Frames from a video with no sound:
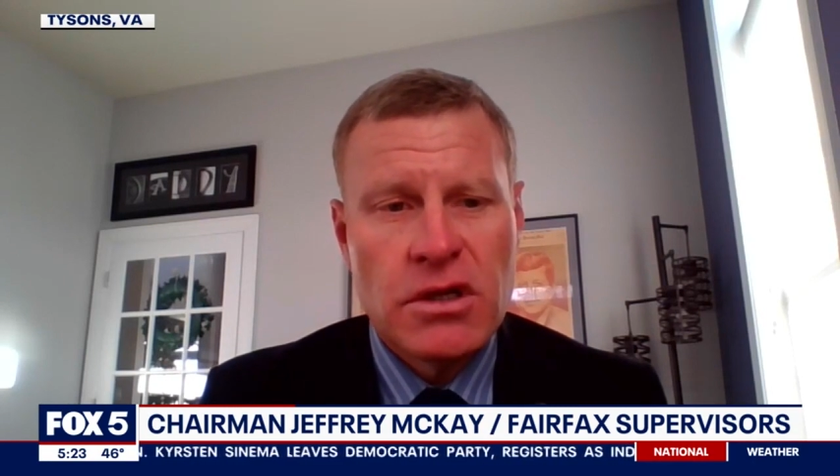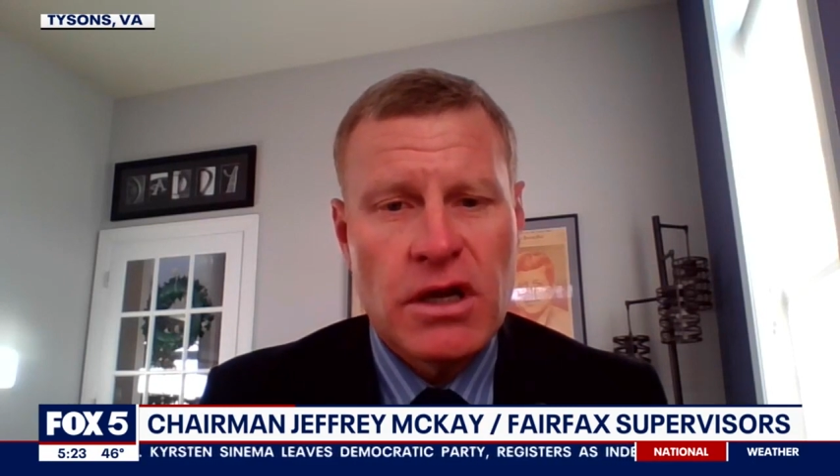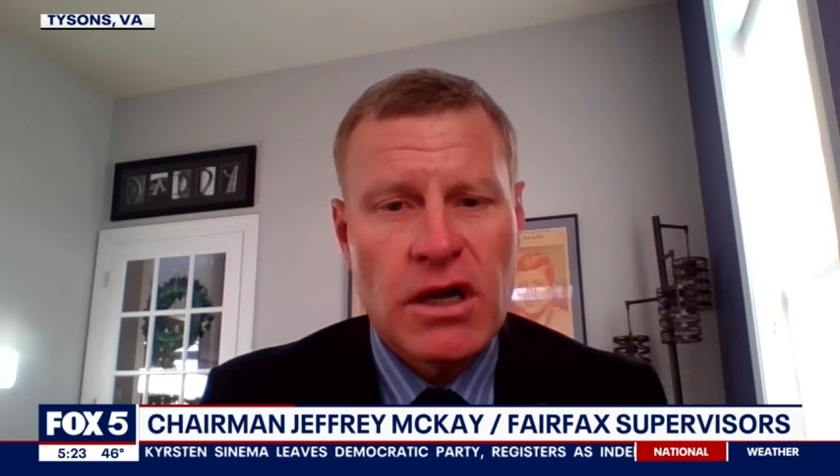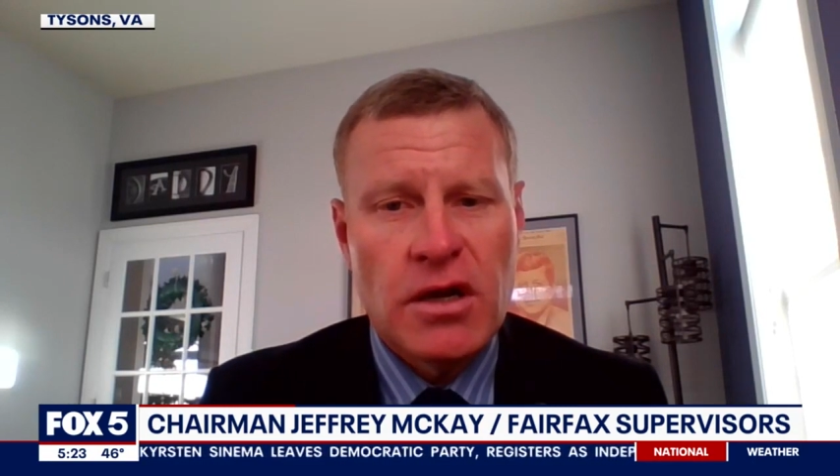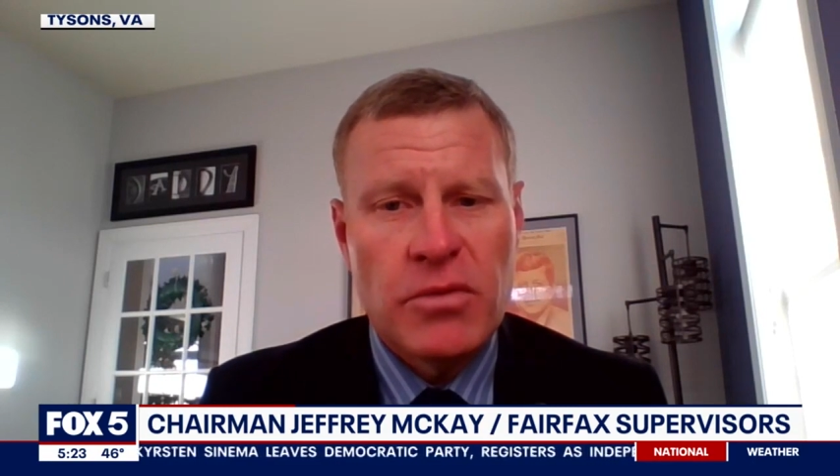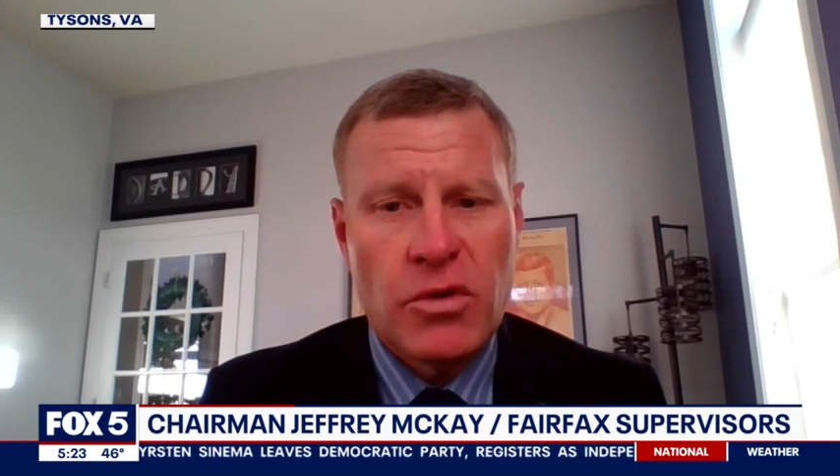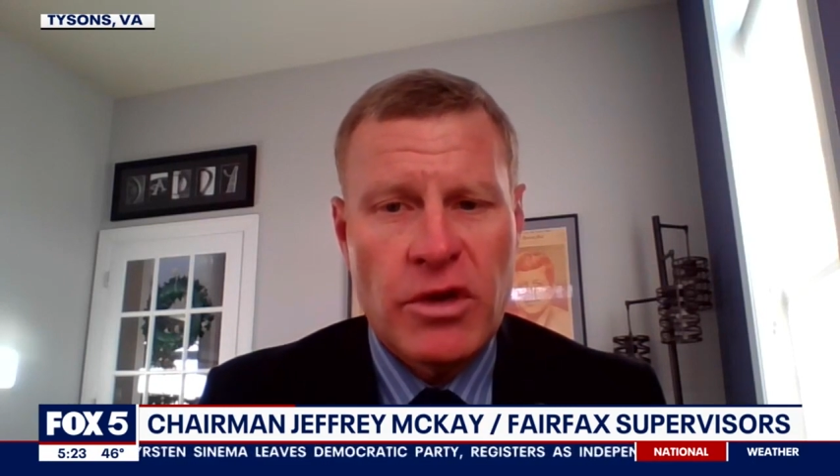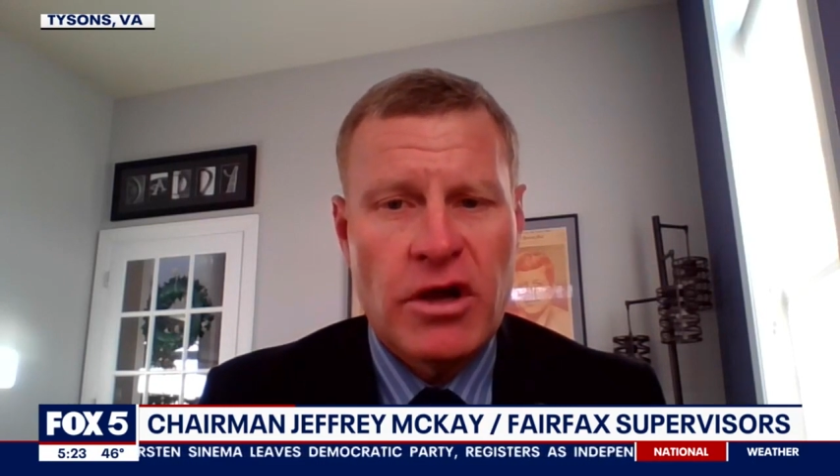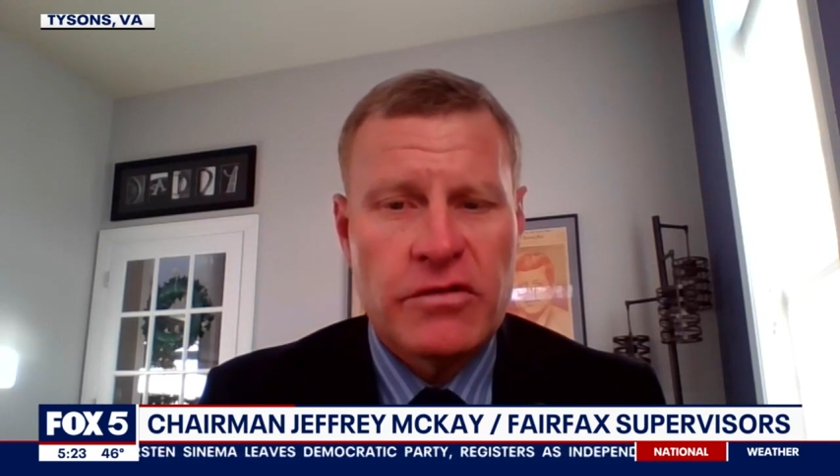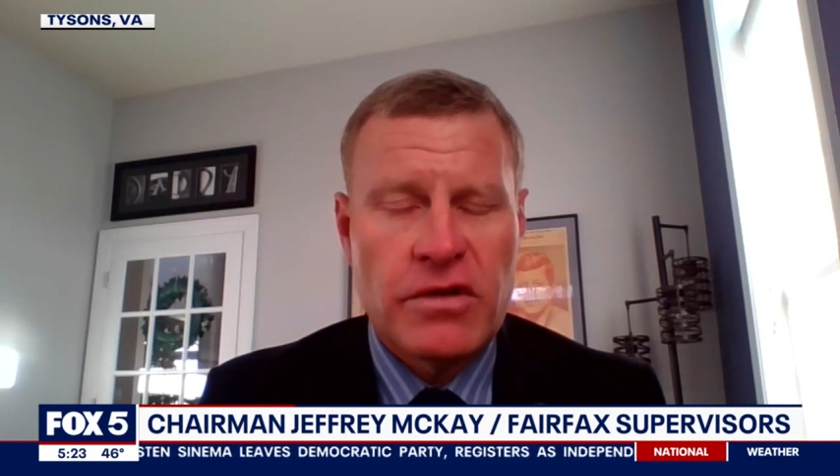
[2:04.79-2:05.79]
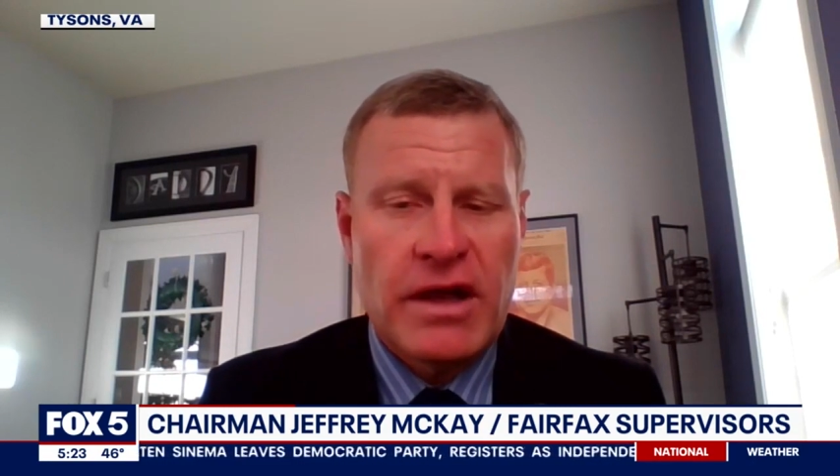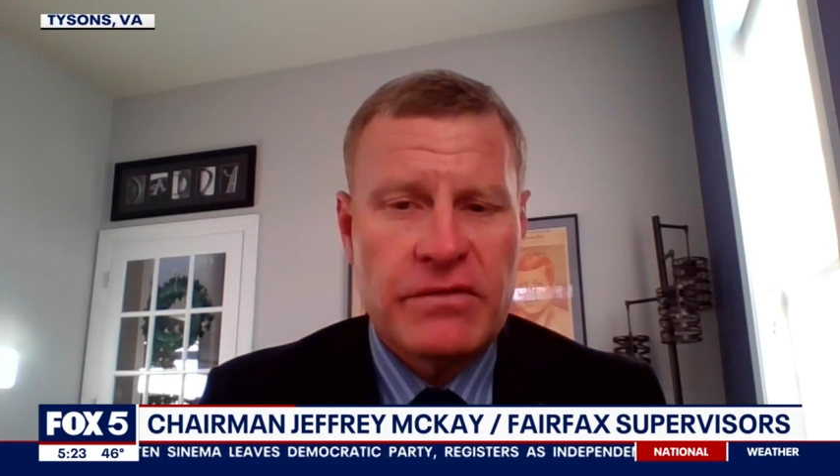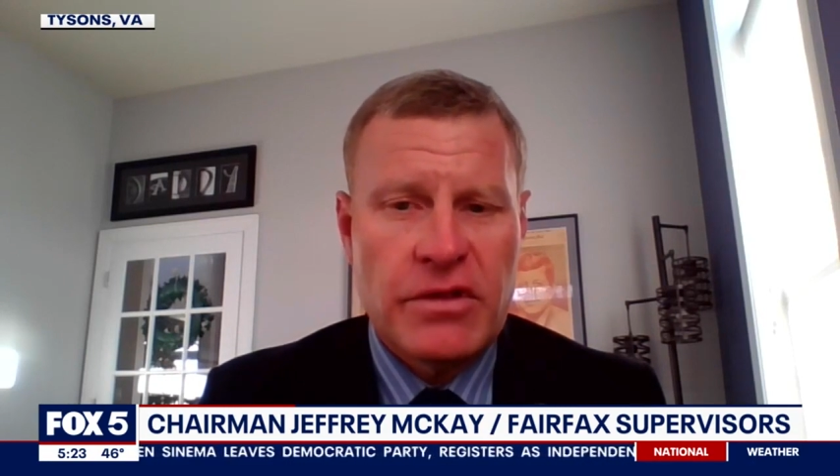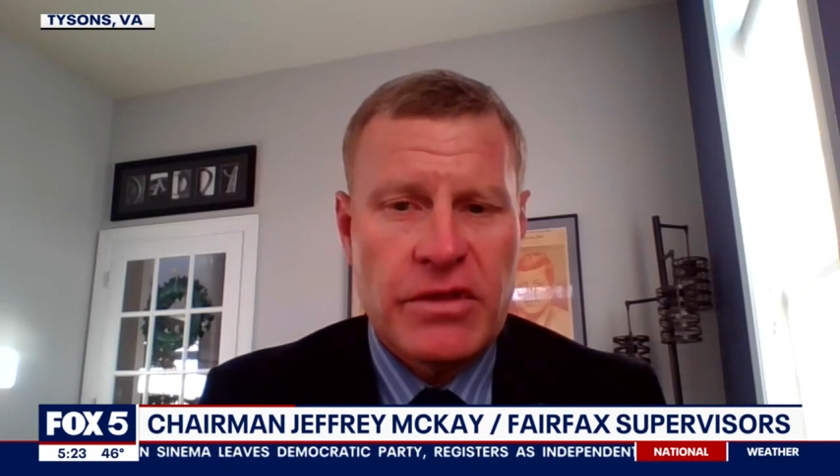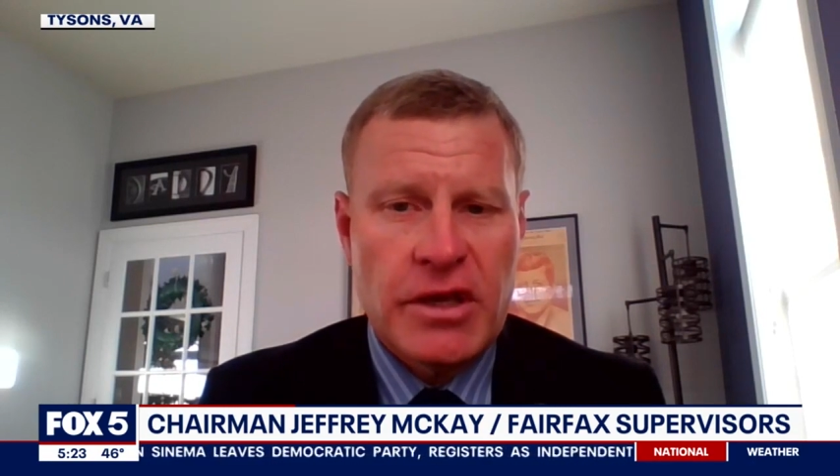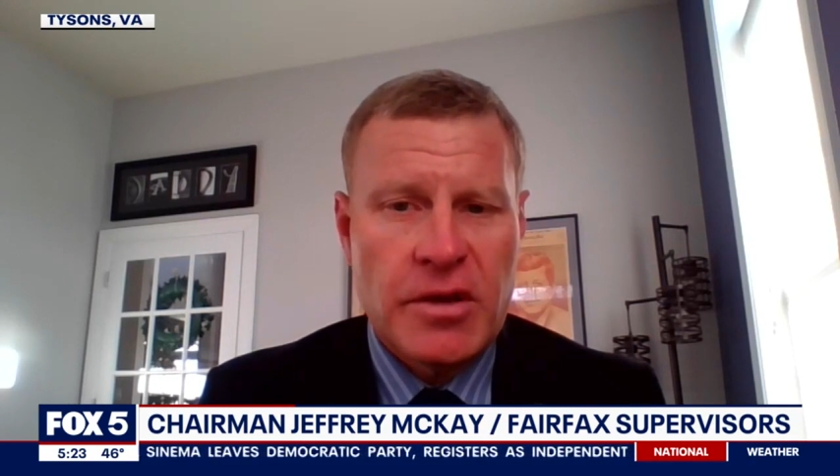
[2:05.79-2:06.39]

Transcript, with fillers: um, but we also have to think